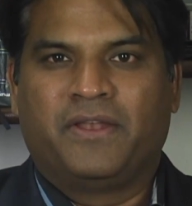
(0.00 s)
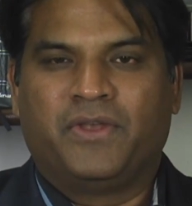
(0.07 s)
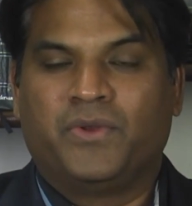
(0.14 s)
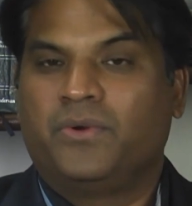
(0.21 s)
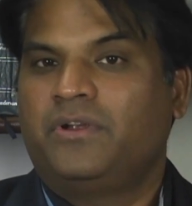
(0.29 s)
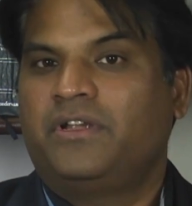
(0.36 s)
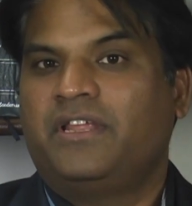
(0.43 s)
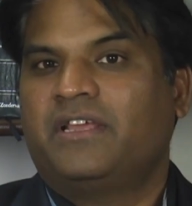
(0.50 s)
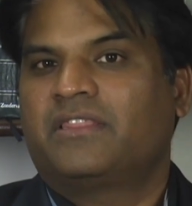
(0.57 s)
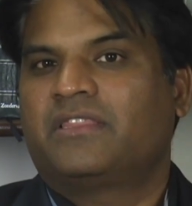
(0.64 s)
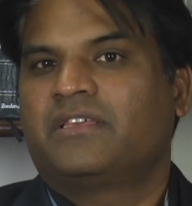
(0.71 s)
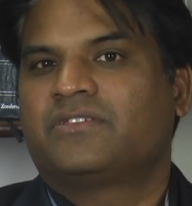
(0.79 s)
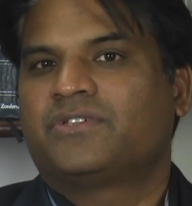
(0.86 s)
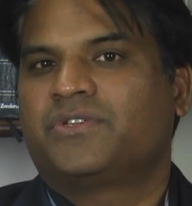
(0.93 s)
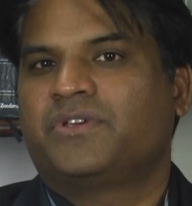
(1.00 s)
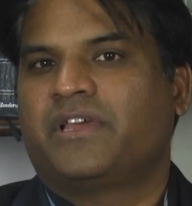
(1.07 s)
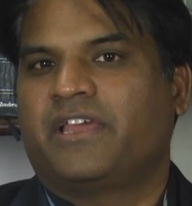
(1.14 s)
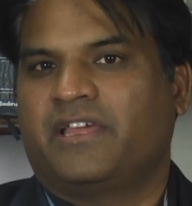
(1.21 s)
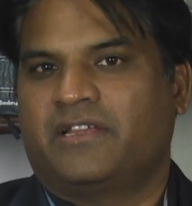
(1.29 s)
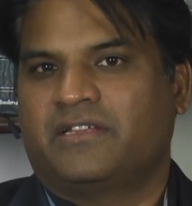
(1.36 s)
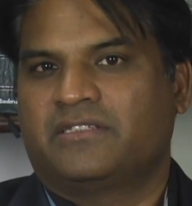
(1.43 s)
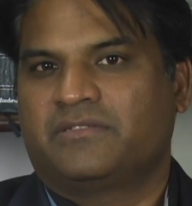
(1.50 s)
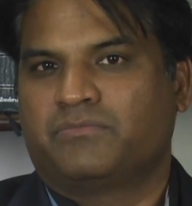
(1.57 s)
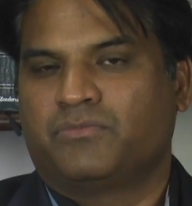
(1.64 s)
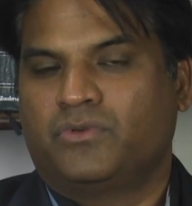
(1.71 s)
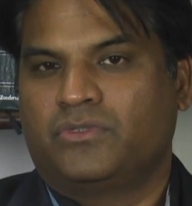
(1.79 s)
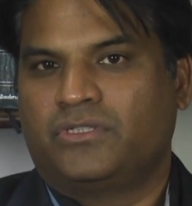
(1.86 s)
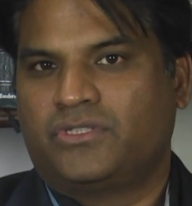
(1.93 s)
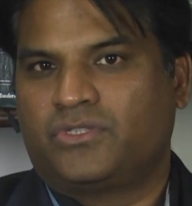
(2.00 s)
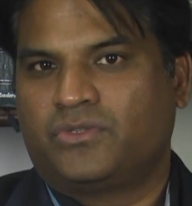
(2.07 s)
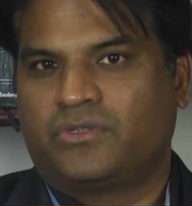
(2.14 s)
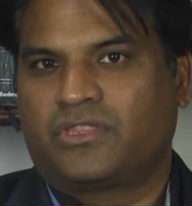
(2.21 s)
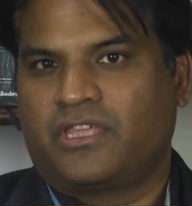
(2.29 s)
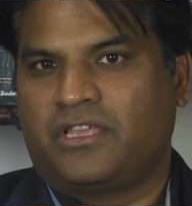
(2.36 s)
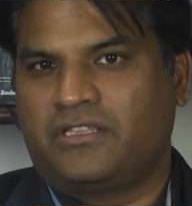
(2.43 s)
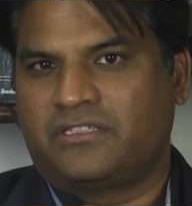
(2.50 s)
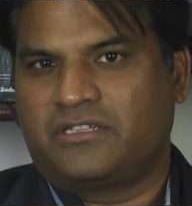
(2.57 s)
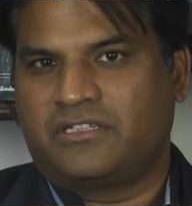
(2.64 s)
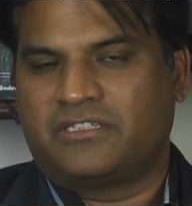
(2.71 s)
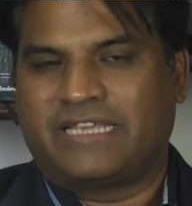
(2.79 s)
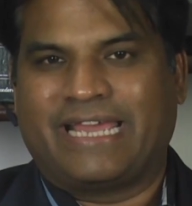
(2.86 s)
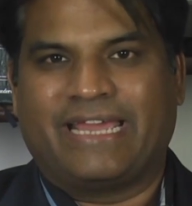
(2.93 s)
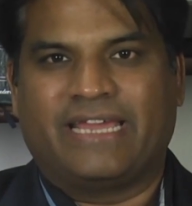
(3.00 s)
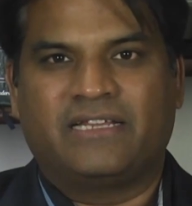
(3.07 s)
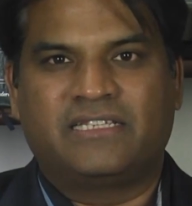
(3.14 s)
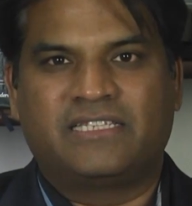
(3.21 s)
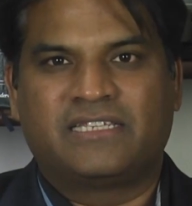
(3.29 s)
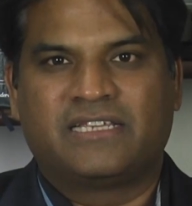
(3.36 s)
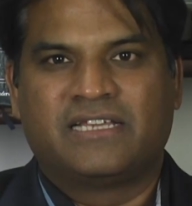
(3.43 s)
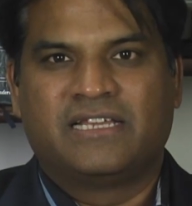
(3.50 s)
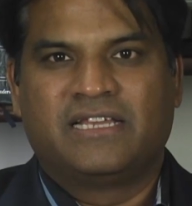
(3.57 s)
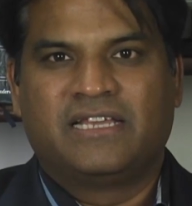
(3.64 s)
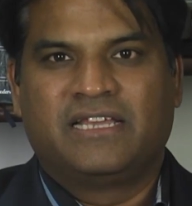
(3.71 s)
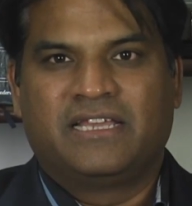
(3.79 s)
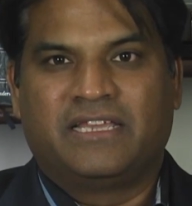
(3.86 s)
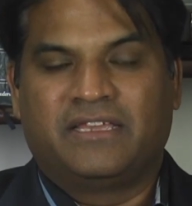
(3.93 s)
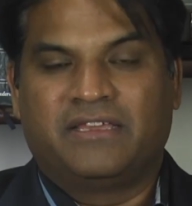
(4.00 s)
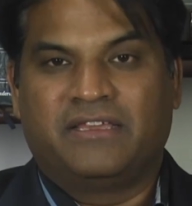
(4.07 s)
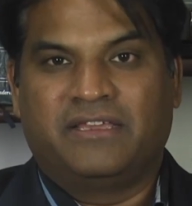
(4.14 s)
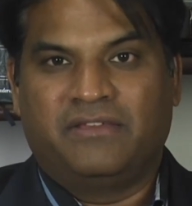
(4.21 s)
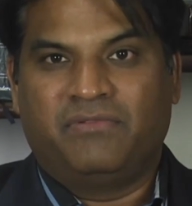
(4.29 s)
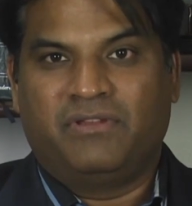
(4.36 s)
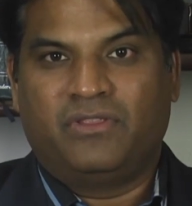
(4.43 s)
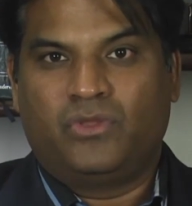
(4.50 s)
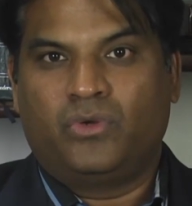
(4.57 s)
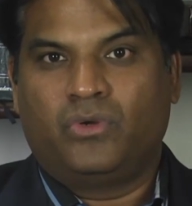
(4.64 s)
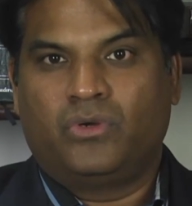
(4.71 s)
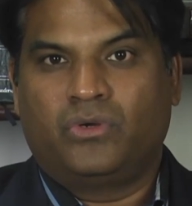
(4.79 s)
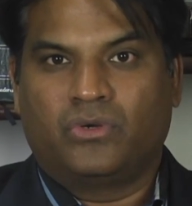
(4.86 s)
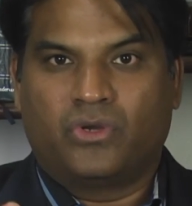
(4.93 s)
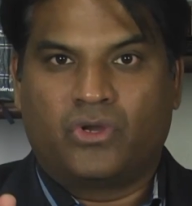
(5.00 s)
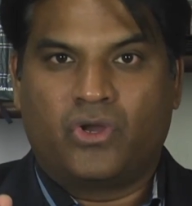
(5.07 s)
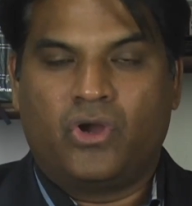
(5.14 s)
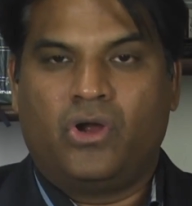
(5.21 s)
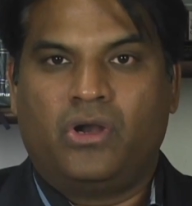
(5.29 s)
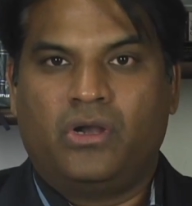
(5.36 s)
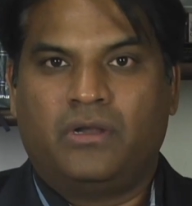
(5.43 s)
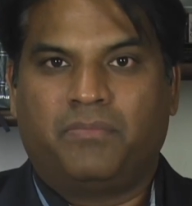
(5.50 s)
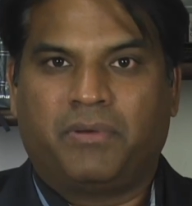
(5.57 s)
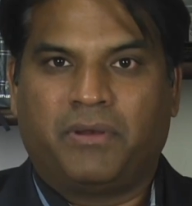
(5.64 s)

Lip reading: Don't take things in your hands. Moses took things in his hands, even though God